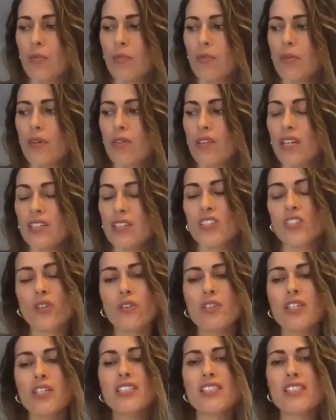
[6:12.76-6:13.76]
that is
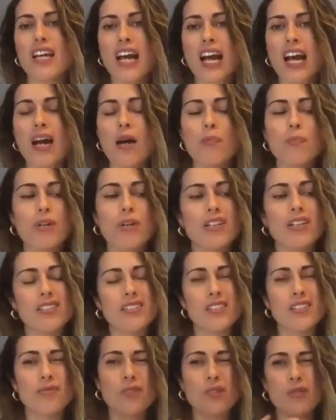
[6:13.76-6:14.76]
starting to happen in
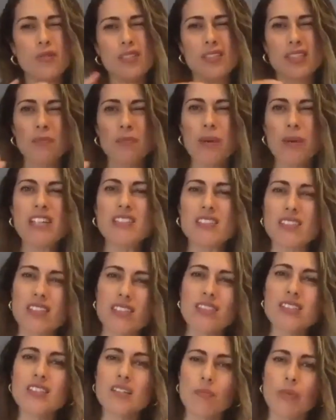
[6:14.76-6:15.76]
different
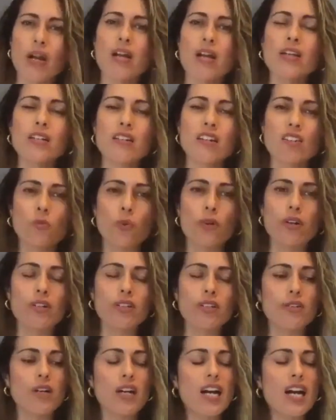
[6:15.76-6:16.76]
spaces depending on where
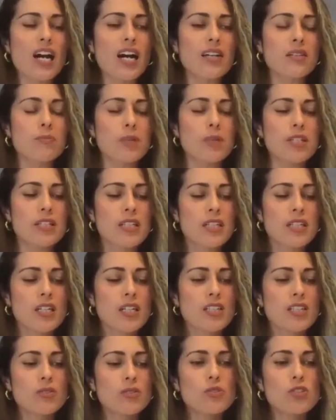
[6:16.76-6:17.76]
you're at, but
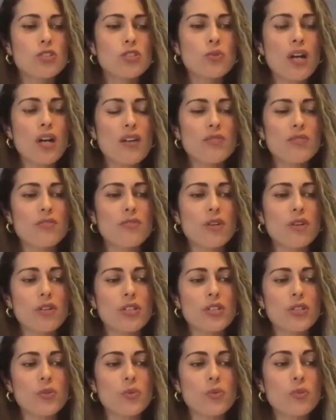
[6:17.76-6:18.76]
you do have a
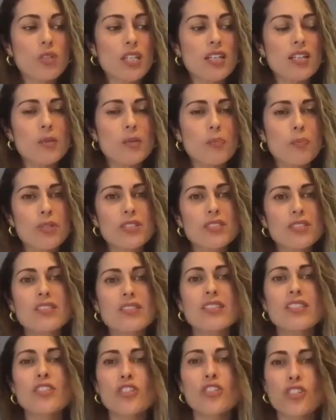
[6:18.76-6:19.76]
very unique
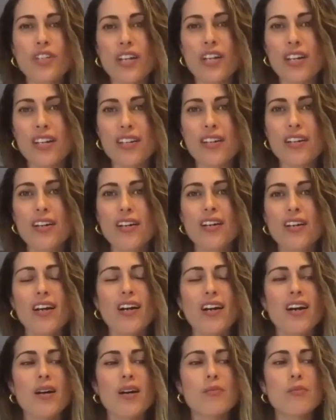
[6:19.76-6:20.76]
position,
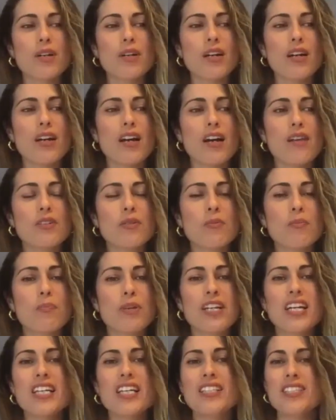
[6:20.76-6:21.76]
having
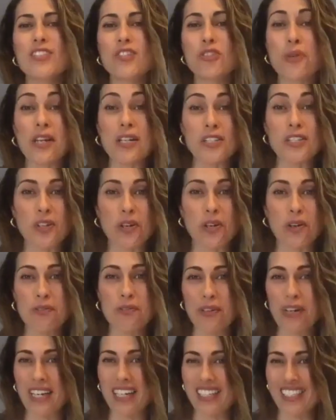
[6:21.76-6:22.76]
been at this trade show
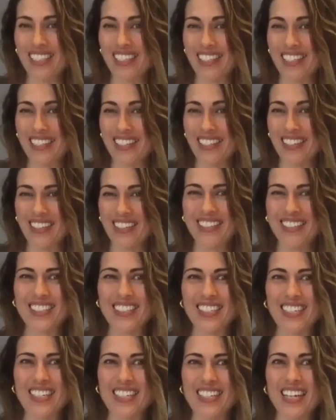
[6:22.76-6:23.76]
for 18 years
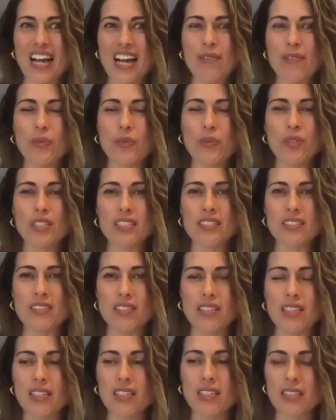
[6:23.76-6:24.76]
and having really
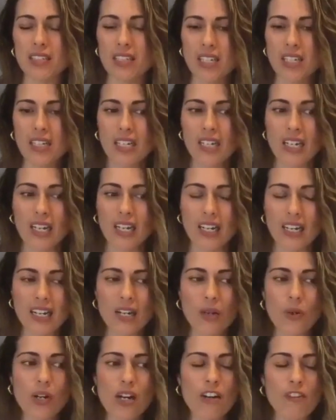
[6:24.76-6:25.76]
seen
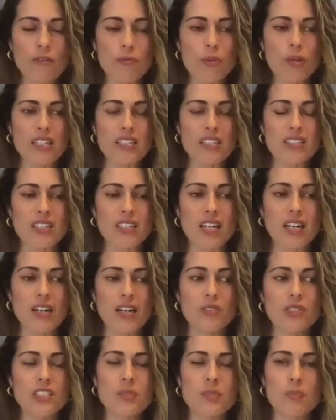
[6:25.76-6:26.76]
how off-price and
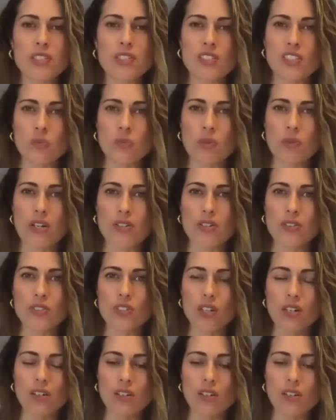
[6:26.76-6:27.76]
how these business models
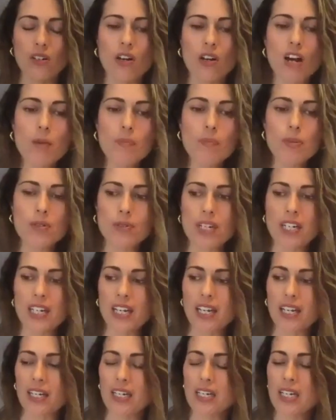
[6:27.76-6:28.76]
are
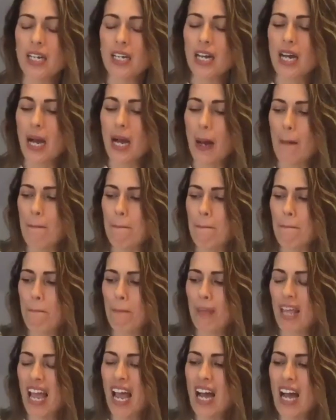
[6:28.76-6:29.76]
operating.
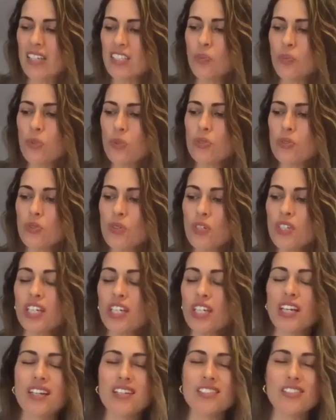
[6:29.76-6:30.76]
As we're
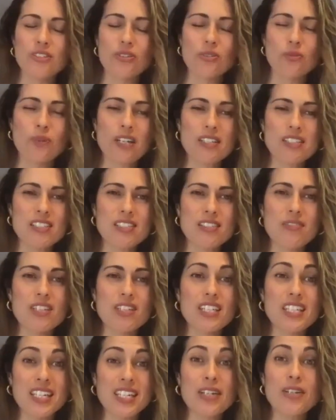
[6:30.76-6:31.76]
looking into the rest of the
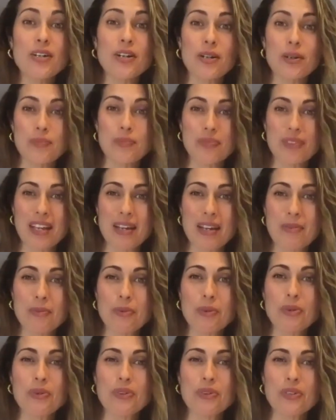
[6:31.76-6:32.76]
year and
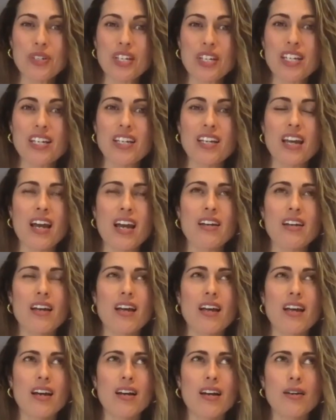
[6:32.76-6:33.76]
we're looking at
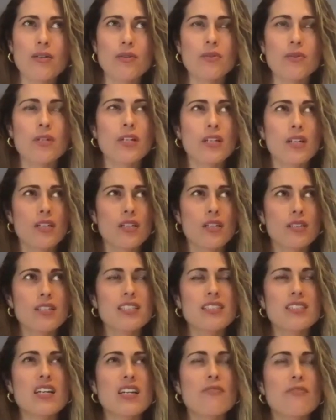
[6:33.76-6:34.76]
how,
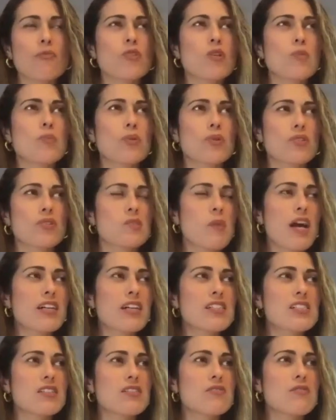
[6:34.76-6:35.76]
let's say from the
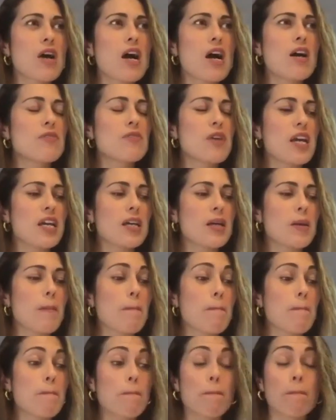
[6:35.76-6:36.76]
perspective of a
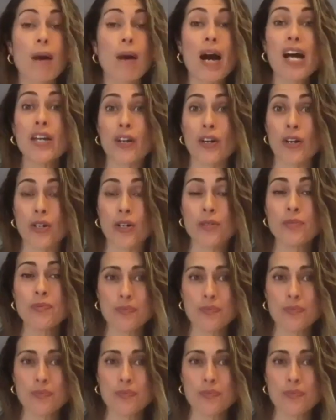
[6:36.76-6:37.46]
buyer,